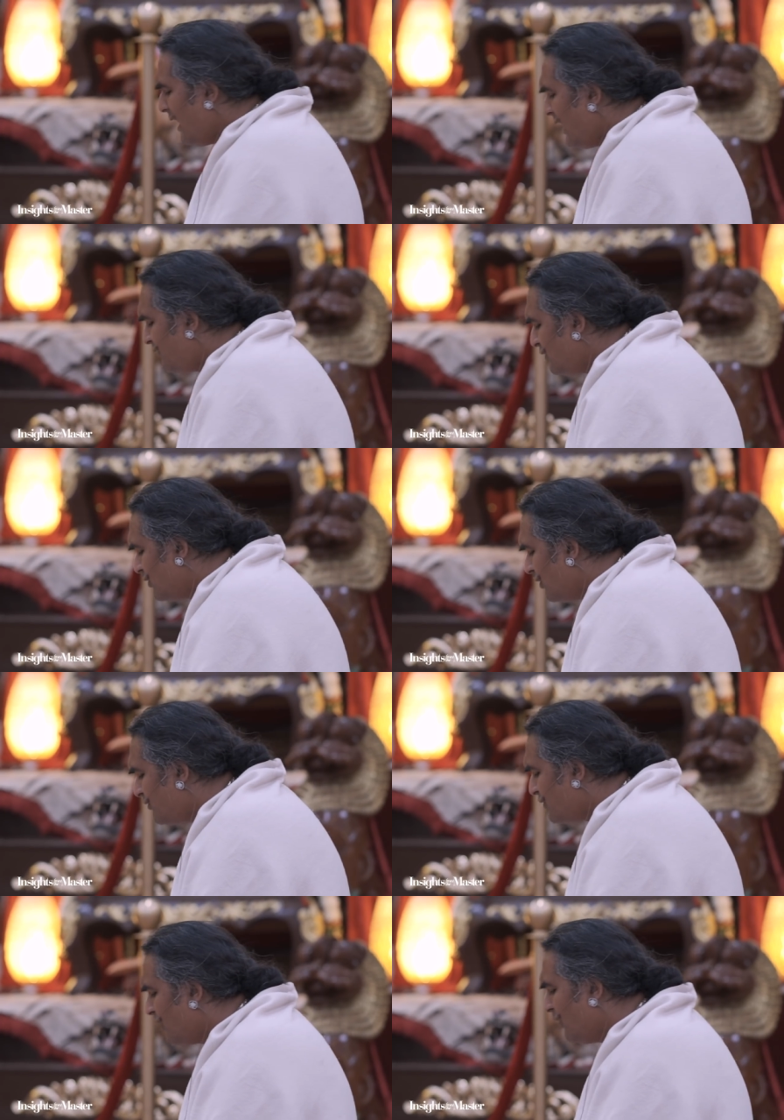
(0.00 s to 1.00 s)
I have to go
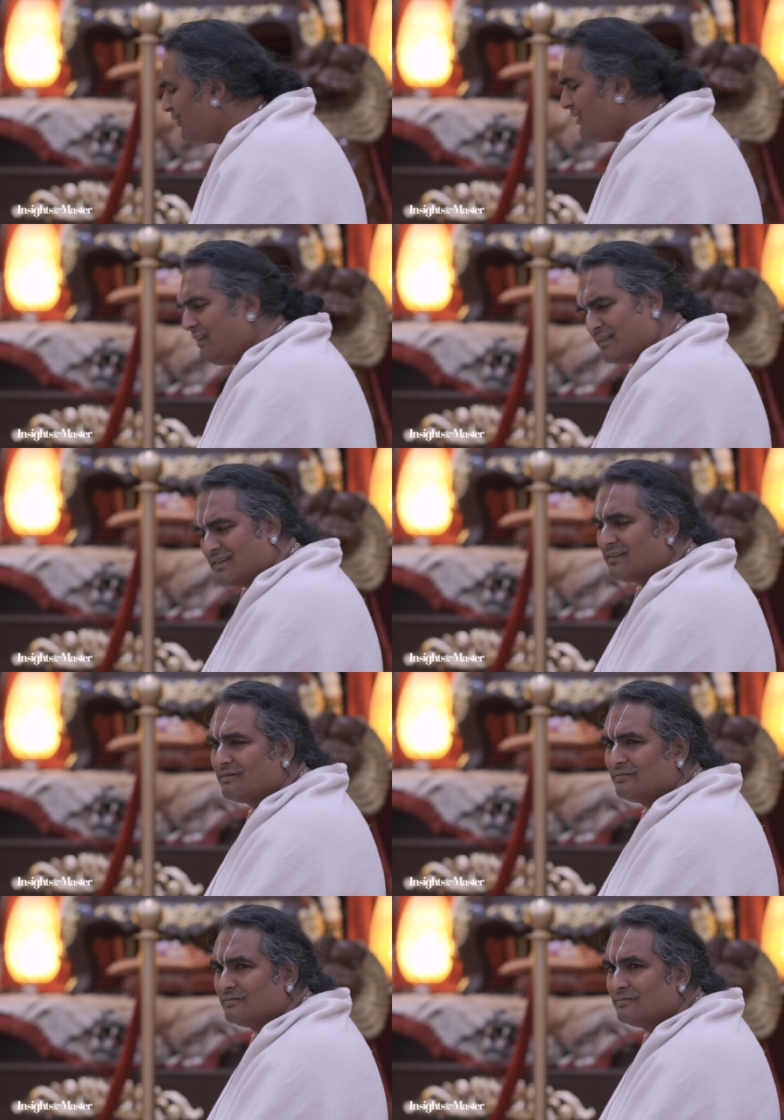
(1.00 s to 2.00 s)
through all this?
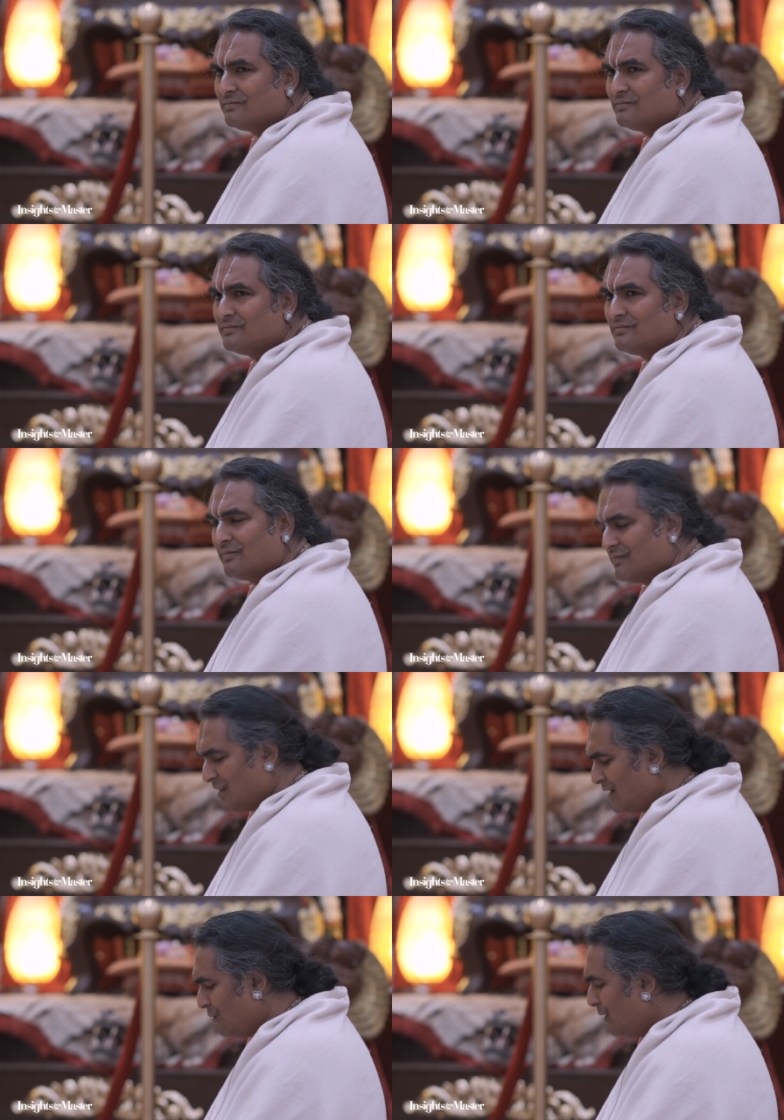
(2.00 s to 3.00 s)

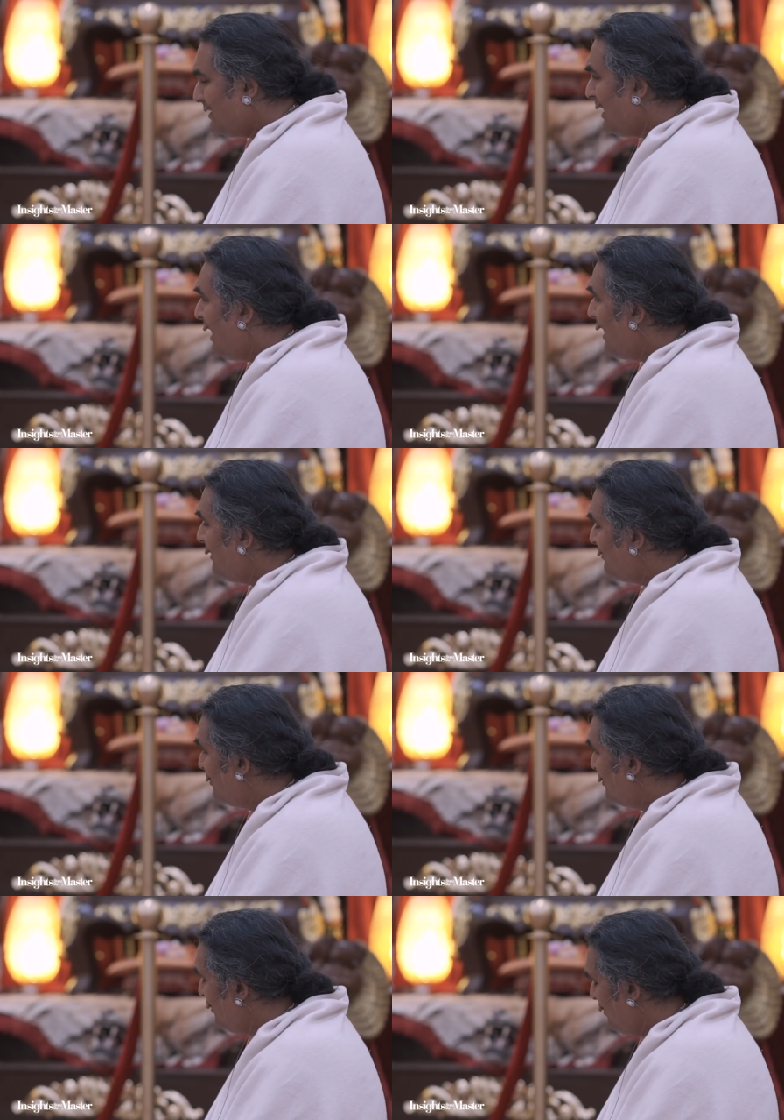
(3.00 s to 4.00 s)
You know, what I have
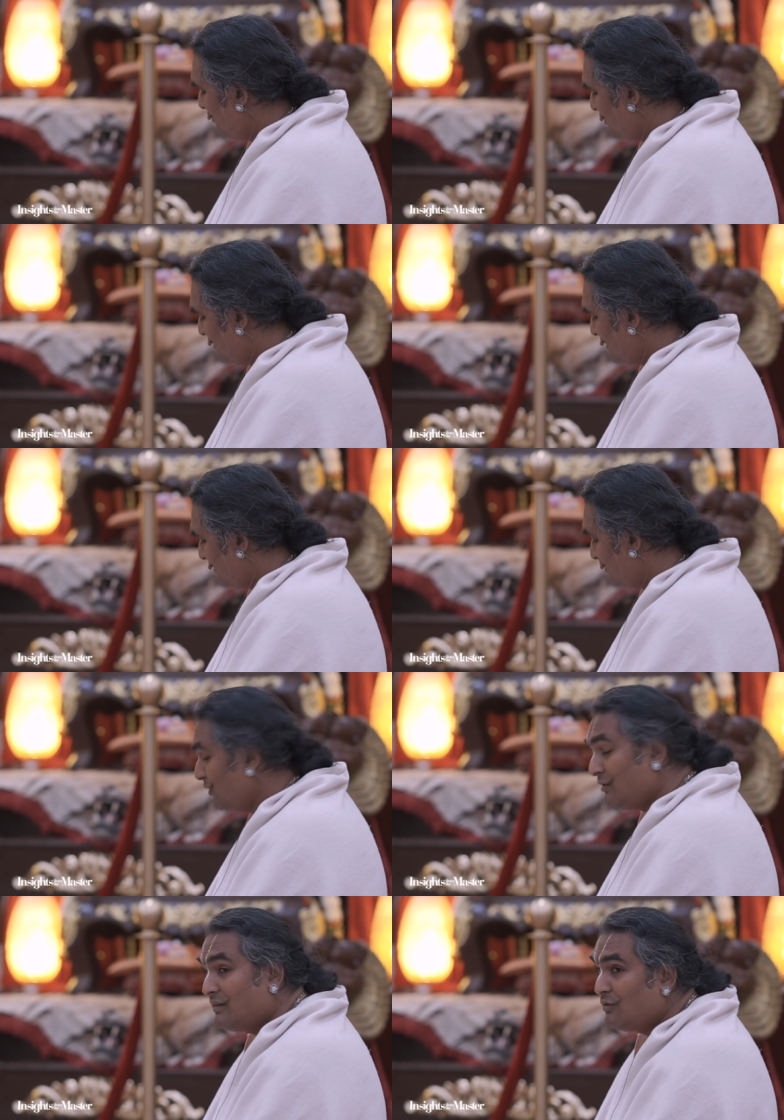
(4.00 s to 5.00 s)
to learn for this?
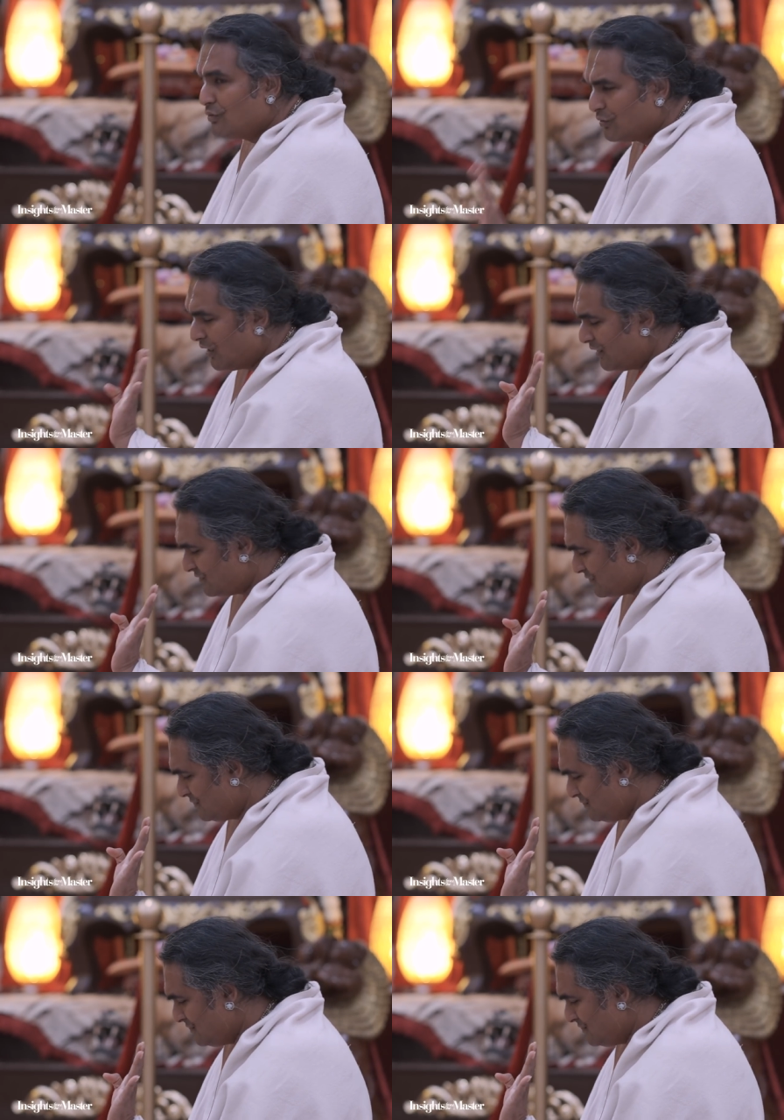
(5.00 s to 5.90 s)
You, this you don't ask.